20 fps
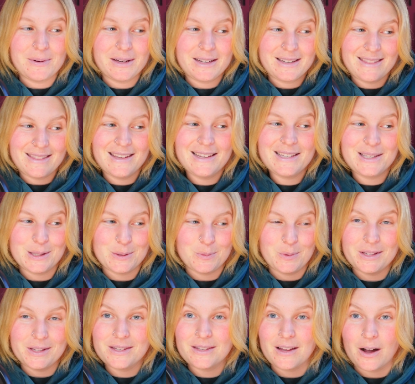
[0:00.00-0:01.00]
But this is
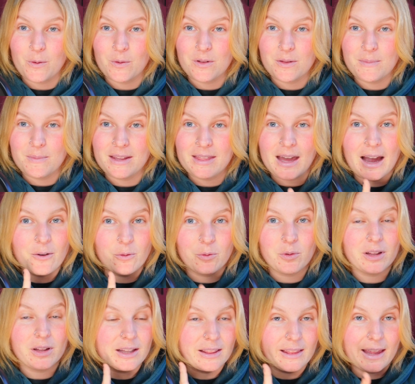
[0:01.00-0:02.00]
what stuck with me that
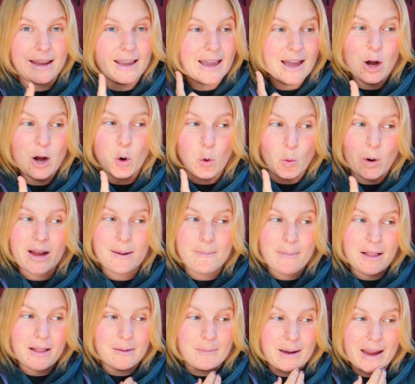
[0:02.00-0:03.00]
really like rang a
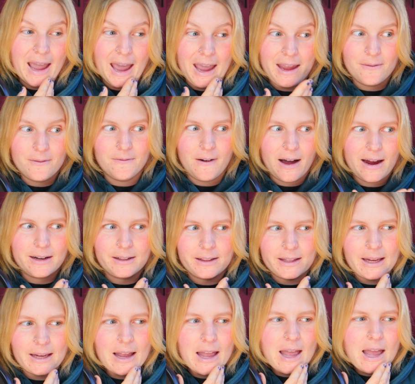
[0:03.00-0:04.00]
bell in my head.
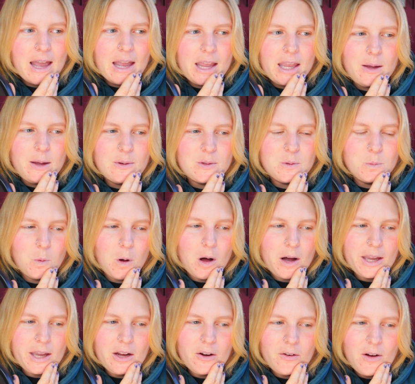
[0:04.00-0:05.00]
Finally, he was
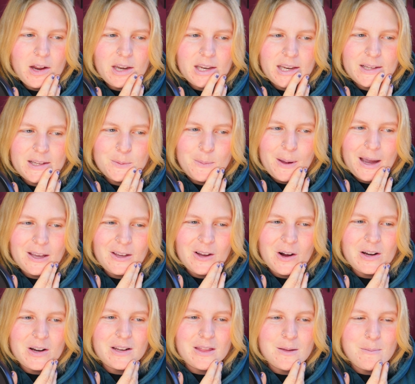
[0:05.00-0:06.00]
walking around in his
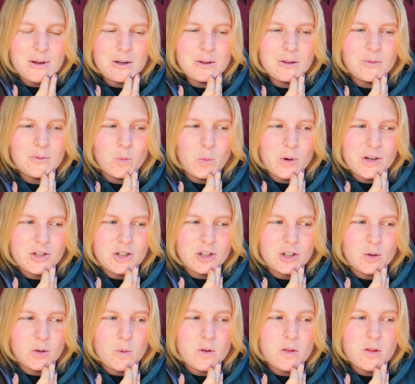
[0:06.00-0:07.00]
backyard in the middle of
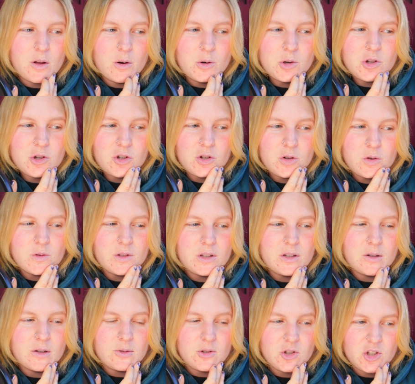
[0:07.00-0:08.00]
winter with no shoes
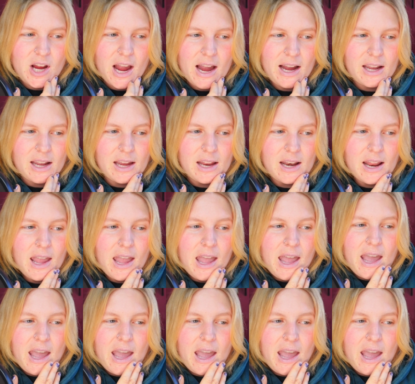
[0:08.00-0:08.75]
and no jacket.